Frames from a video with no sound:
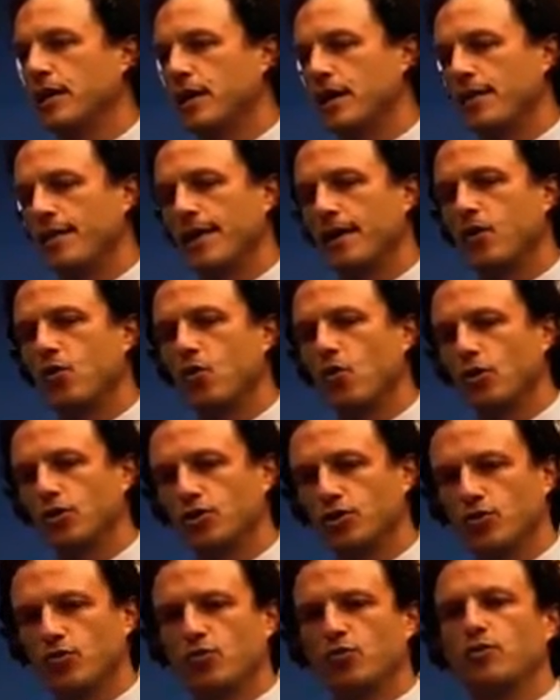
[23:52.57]
and they
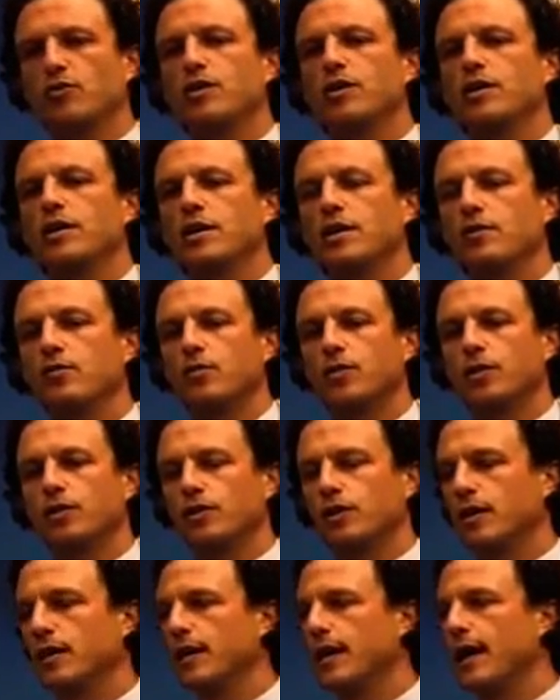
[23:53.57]
course through the
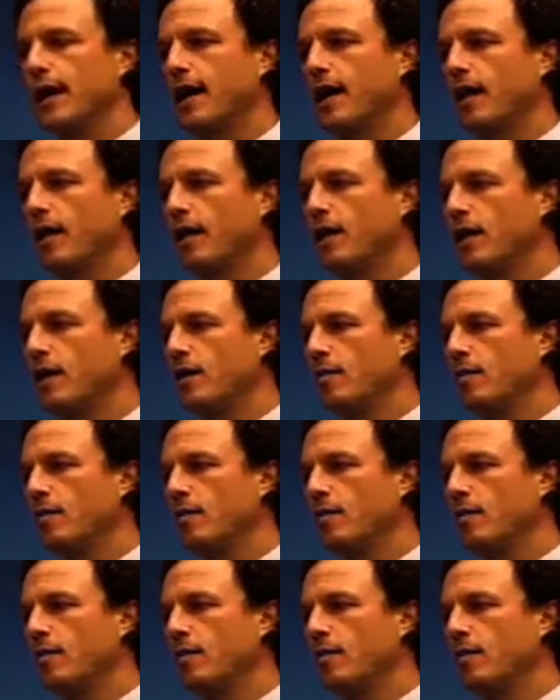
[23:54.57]
inguinal canal.